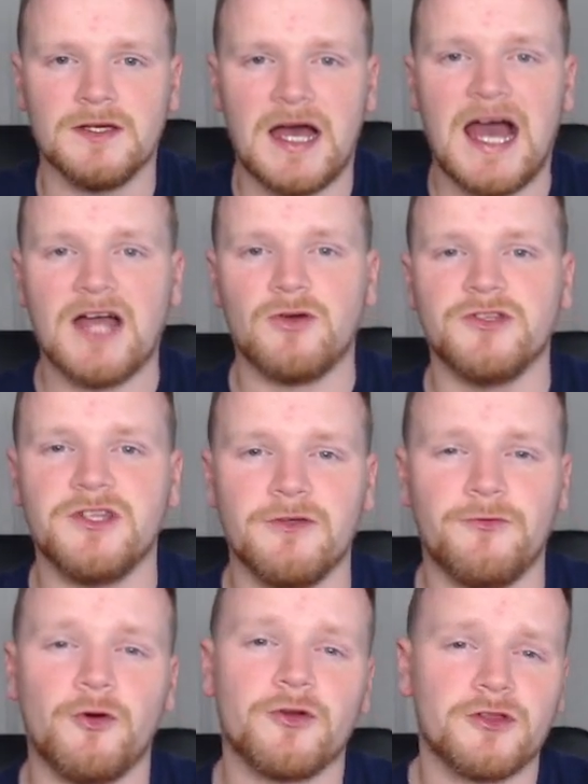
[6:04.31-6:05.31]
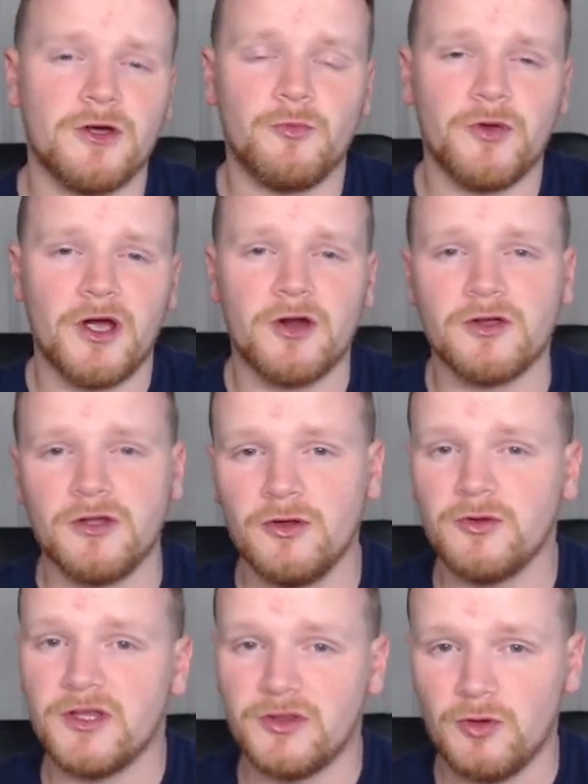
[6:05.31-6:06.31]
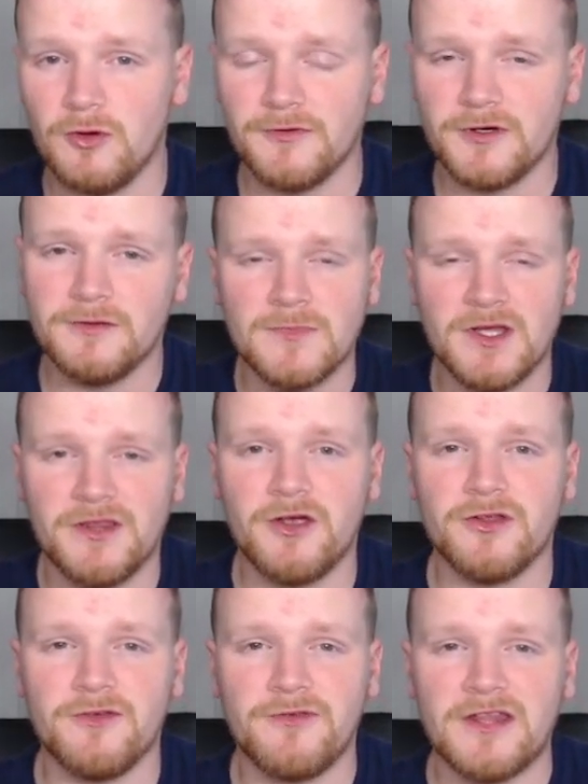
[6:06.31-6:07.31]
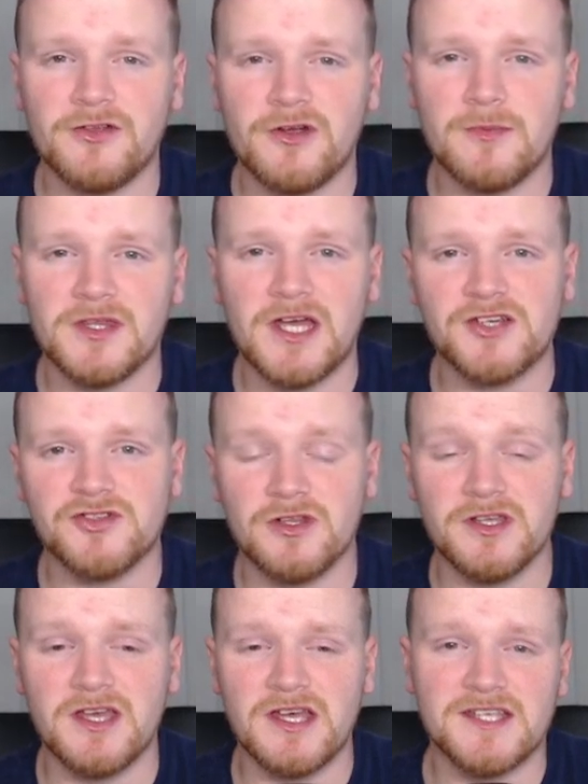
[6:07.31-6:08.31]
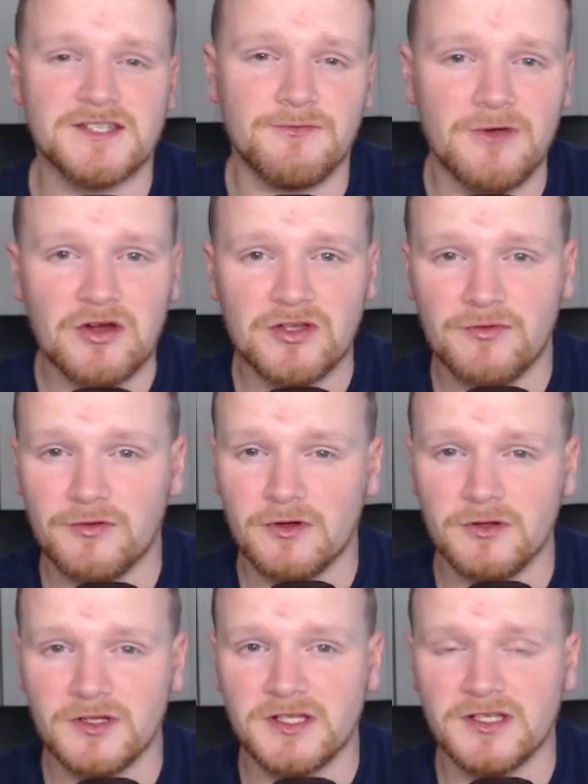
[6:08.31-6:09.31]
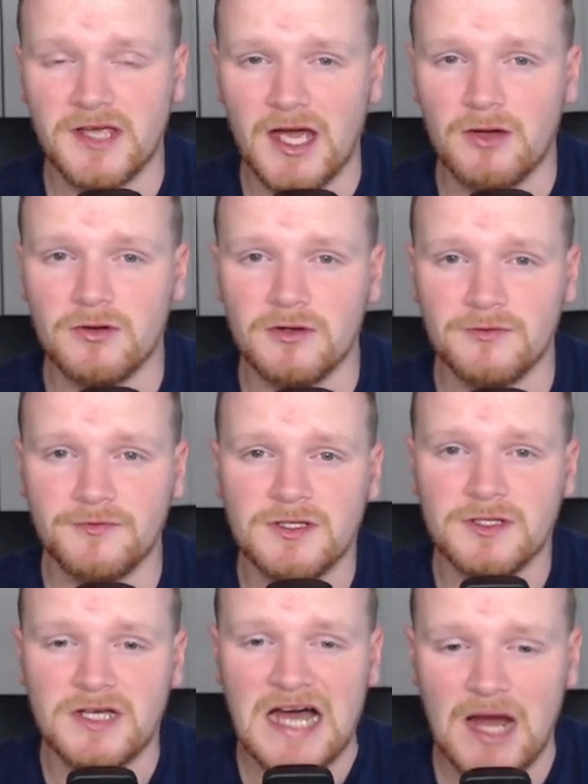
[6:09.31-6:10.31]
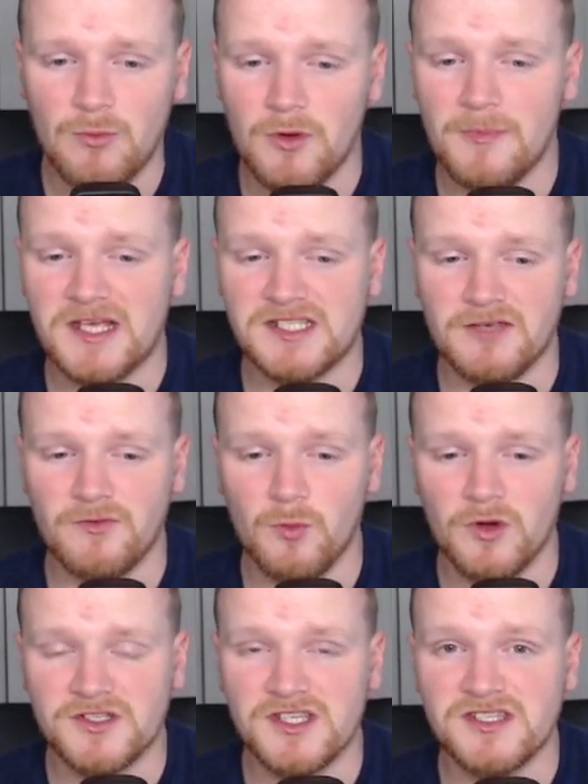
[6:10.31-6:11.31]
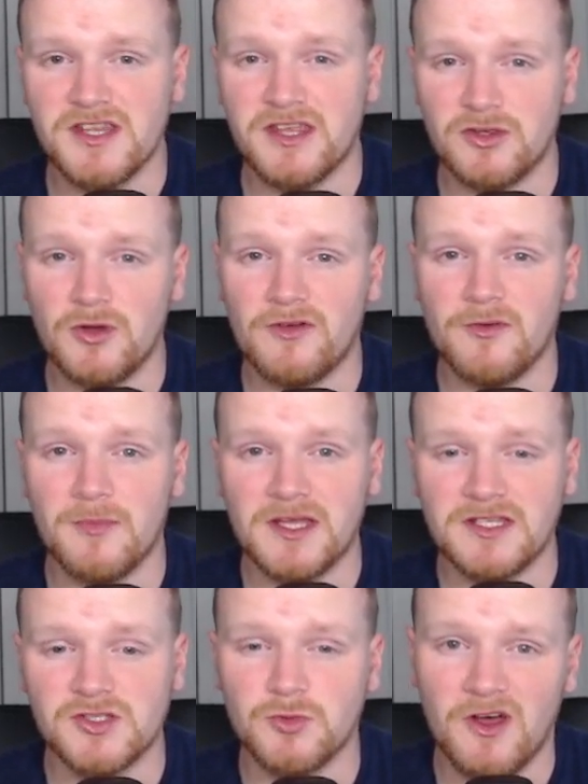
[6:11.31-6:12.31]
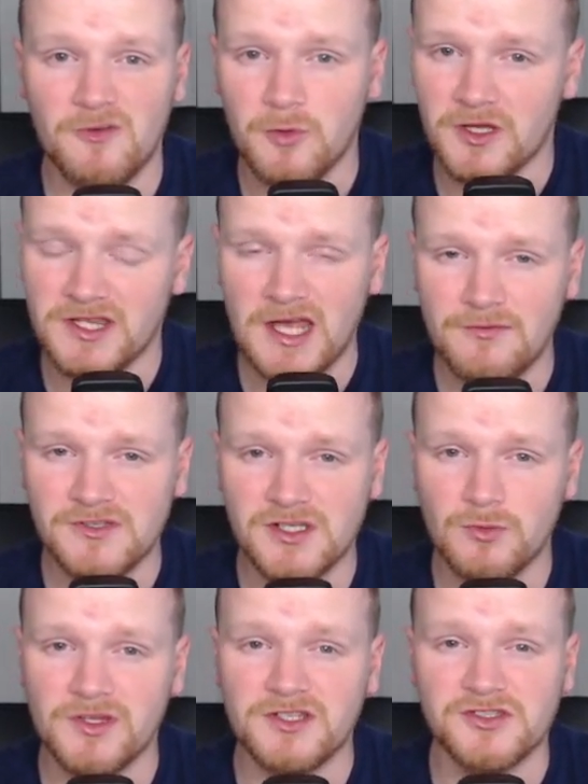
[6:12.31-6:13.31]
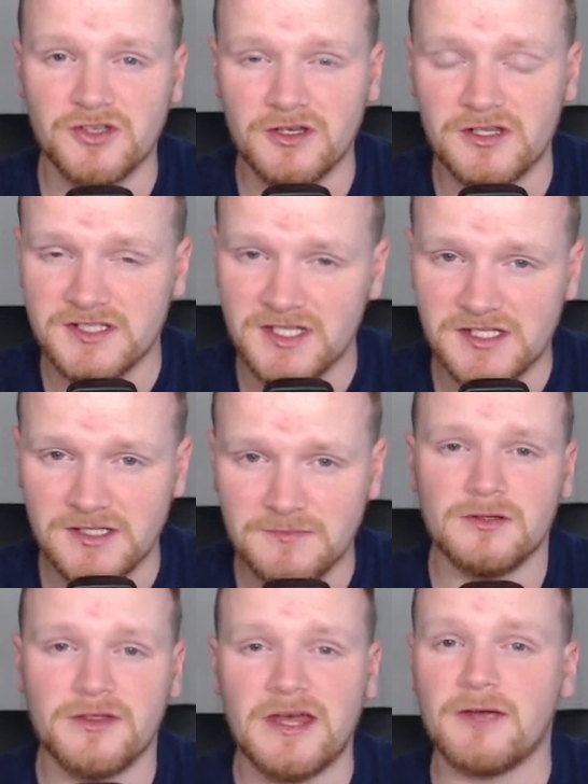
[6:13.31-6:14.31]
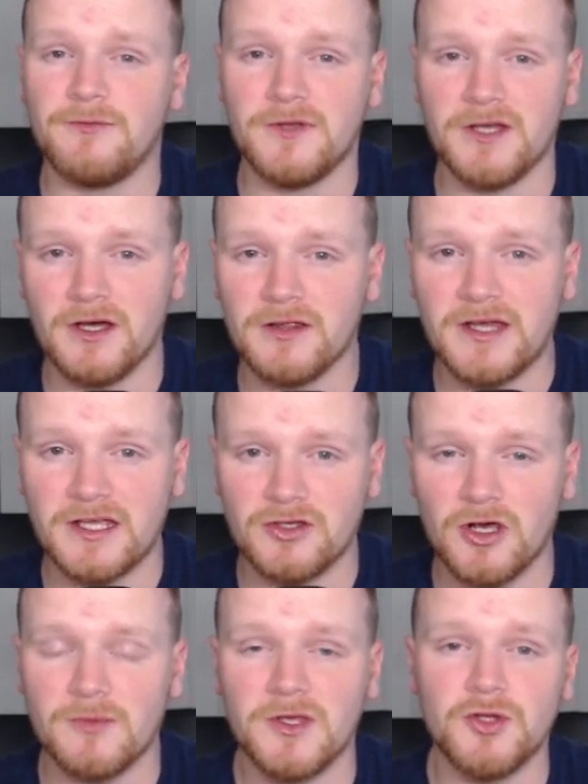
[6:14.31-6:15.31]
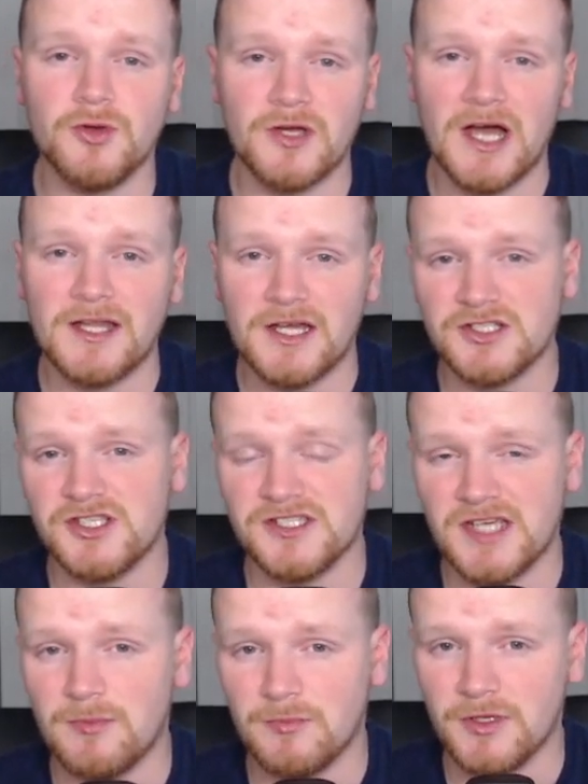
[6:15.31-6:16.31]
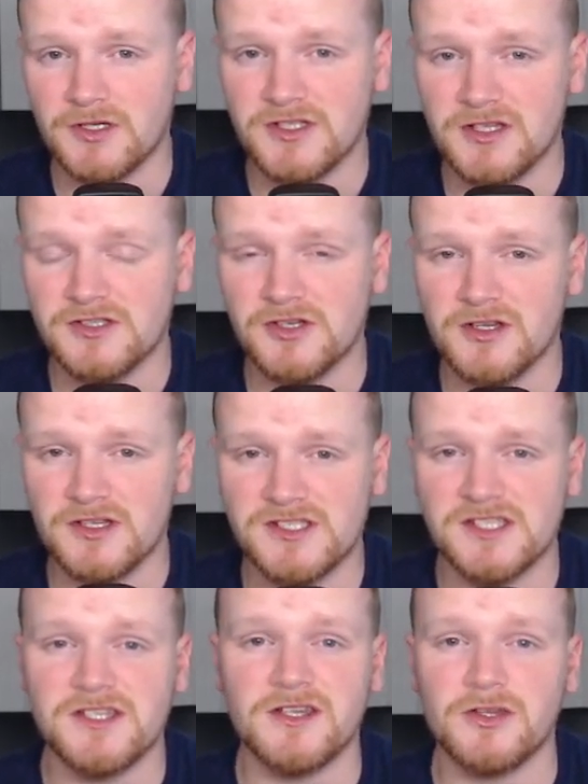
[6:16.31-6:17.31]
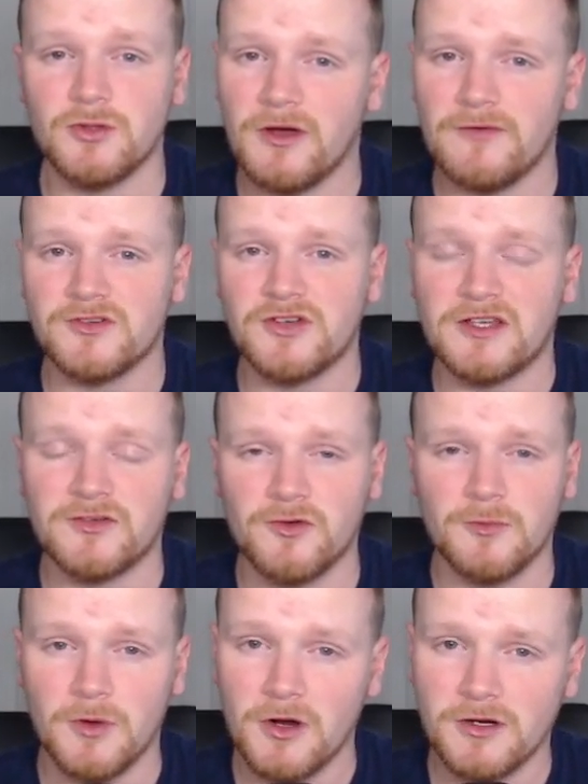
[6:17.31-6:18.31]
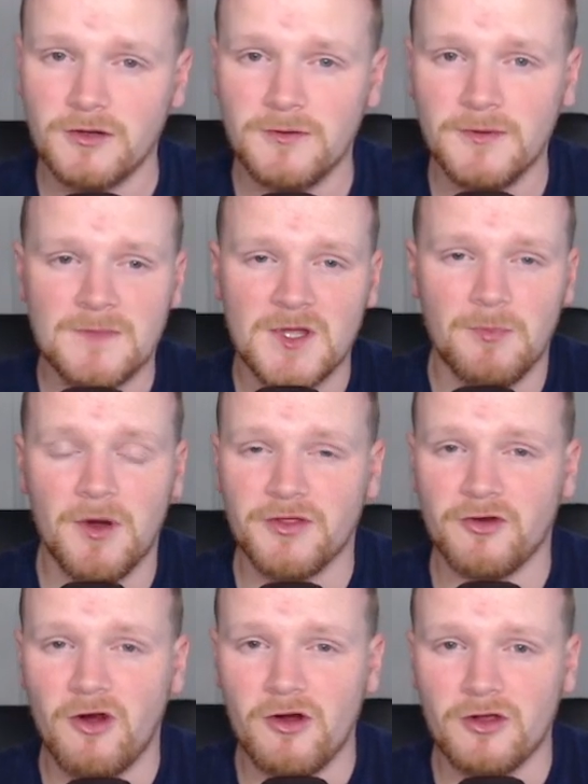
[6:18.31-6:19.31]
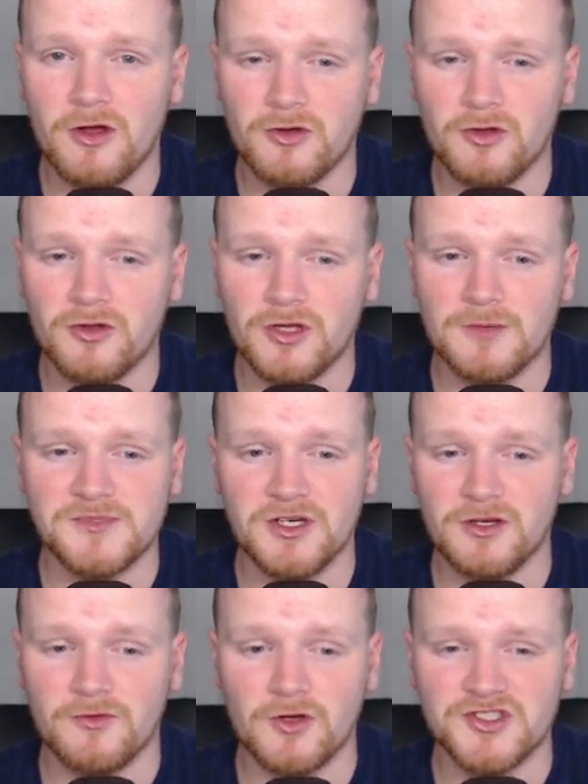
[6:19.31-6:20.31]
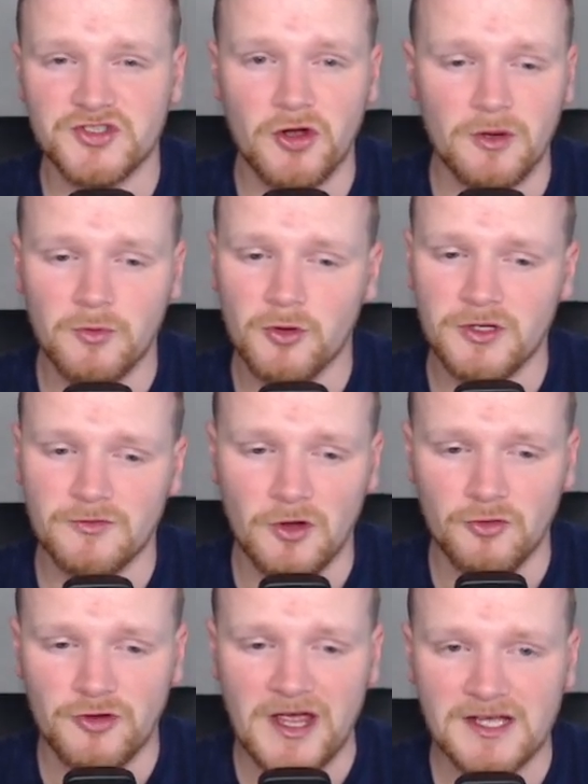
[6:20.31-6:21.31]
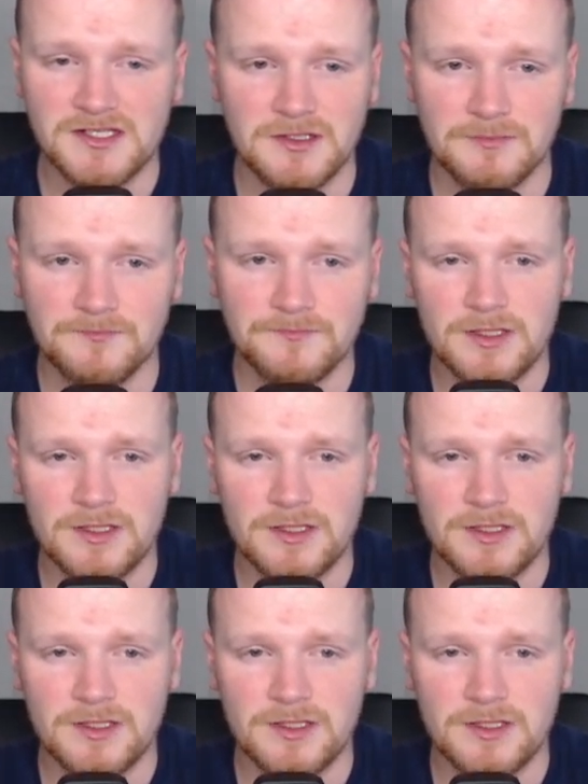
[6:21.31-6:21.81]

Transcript: And going to the fourth club, we are going to look at Dover. They're in the Vanarama National League. It is a very difficult league to get out of. And what makes it even worse is they do have a minus 12 point deficit when you start the season. Thankfully, unlike Derby, you can actually sign players at the start of the season. They don't have a transfer embargo. But there are a lot of good clubs here. You've got Stockport, you've got Wrexham.